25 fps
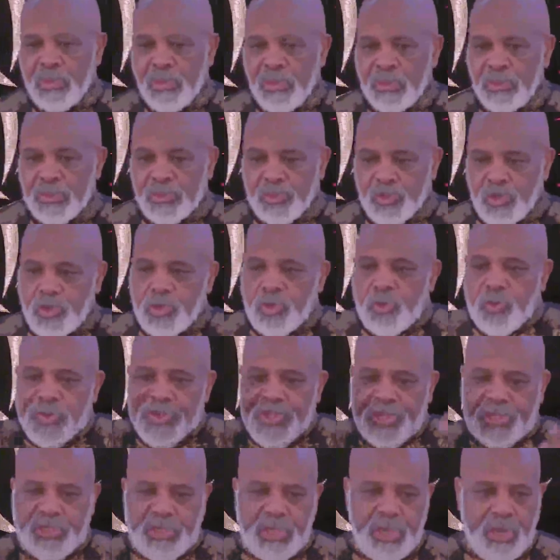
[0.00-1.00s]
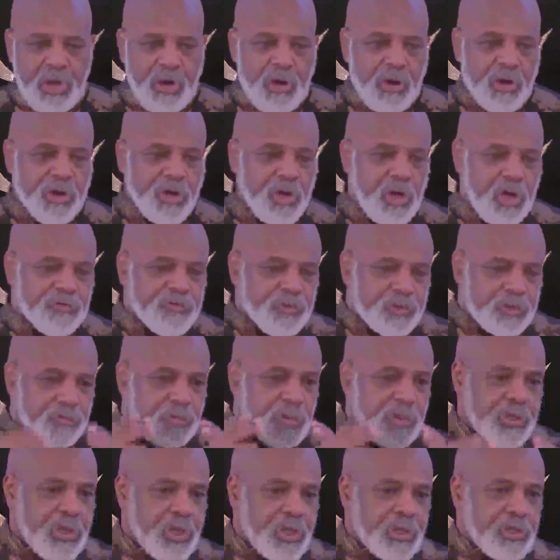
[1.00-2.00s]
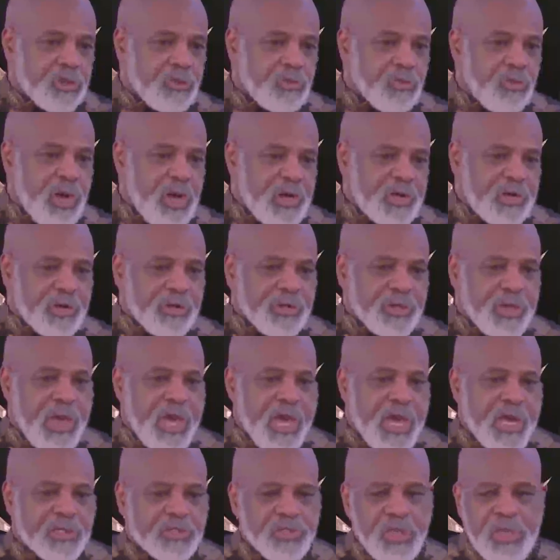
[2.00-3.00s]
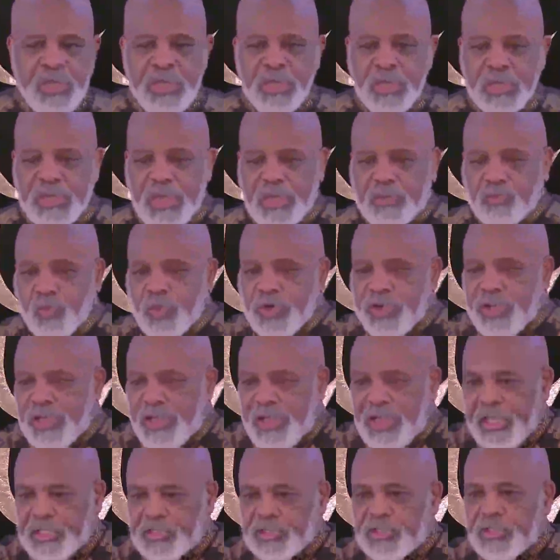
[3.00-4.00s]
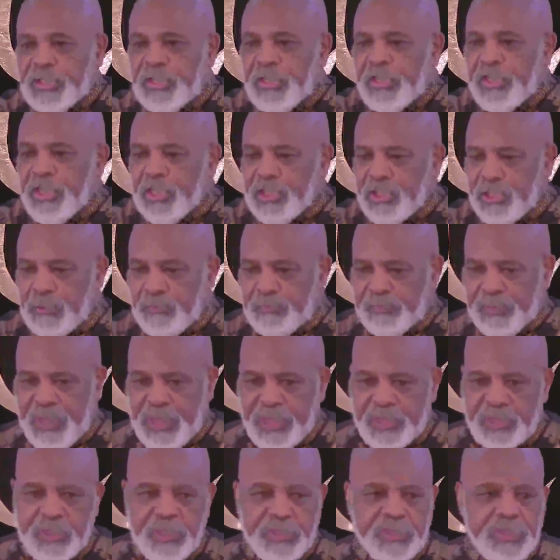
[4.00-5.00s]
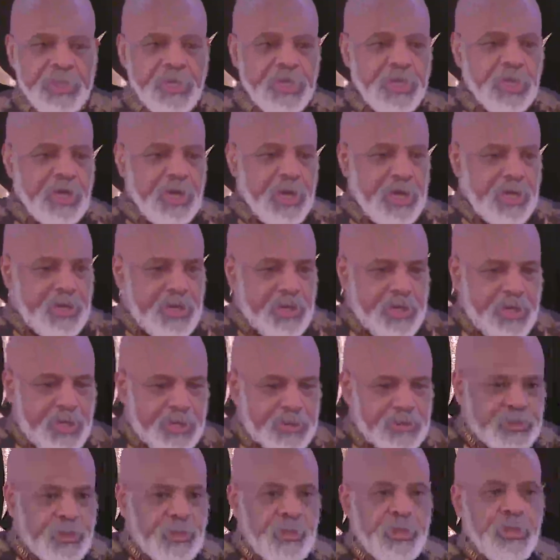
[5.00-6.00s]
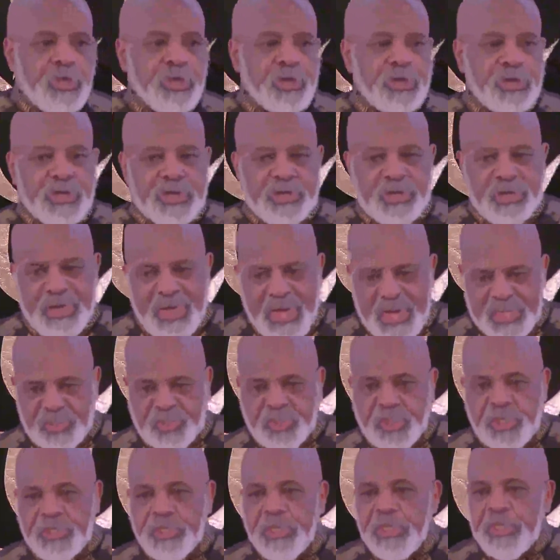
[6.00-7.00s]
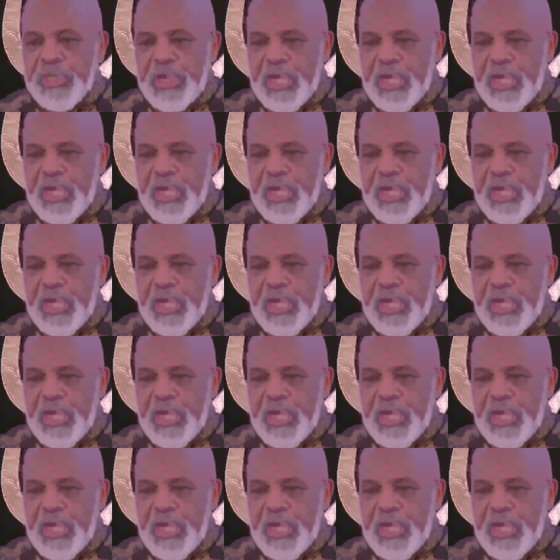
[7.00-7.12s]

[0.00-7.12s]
Do we care enough to begin to recognize that we're interdependent and interconnected,